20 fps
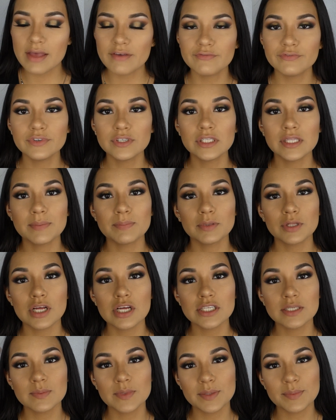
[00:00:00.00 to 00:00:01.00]
And for lip
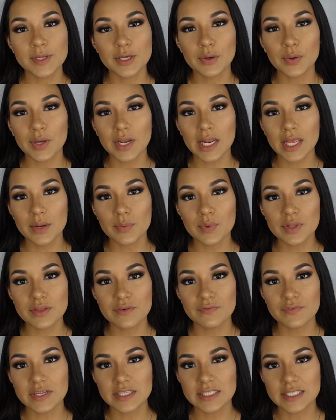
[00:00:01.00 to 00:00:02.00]
gloss, I'm going to be going in with
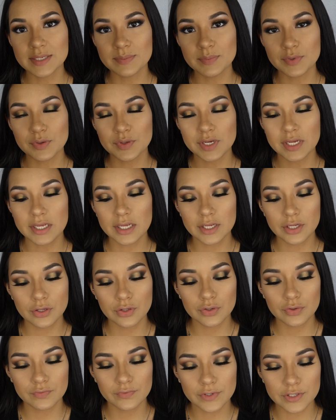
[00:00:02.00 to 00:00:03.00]
the Fenty Beauty
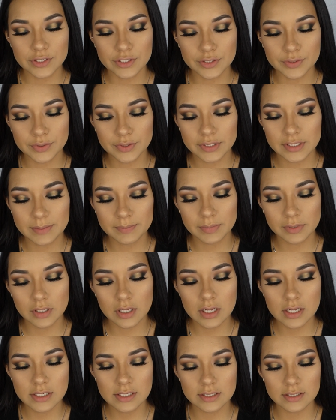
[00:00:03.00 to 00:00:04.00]
Universal Lip
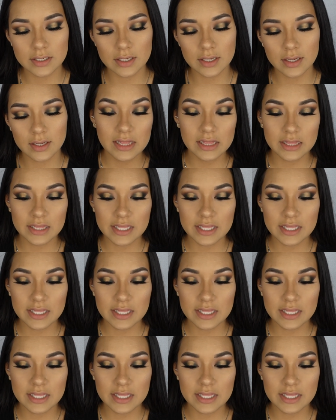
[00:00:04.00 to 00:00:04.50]
Gloss. I